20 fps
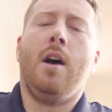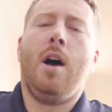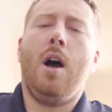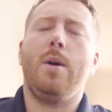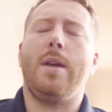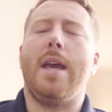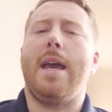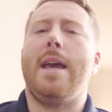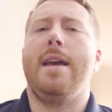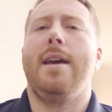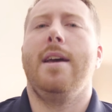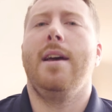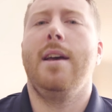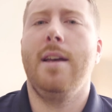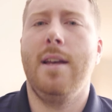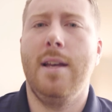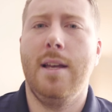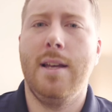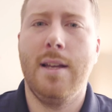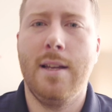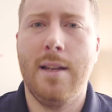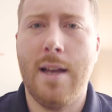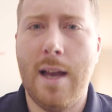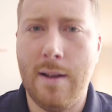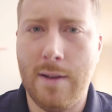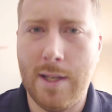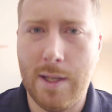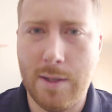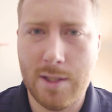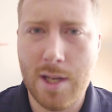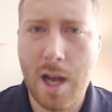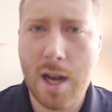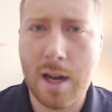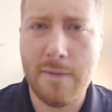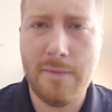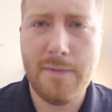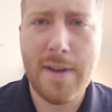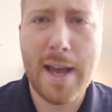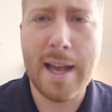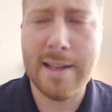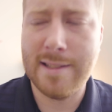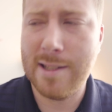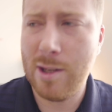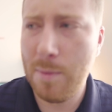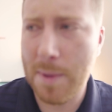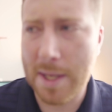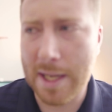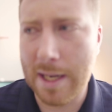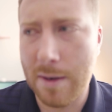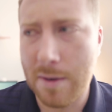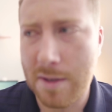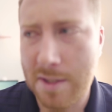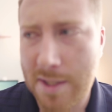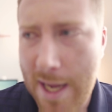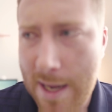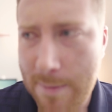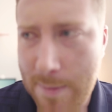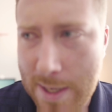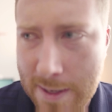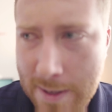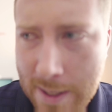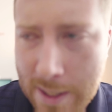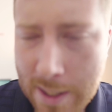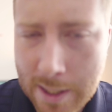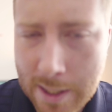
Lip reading: Okay, I'm talking fast. I hope they can understand me.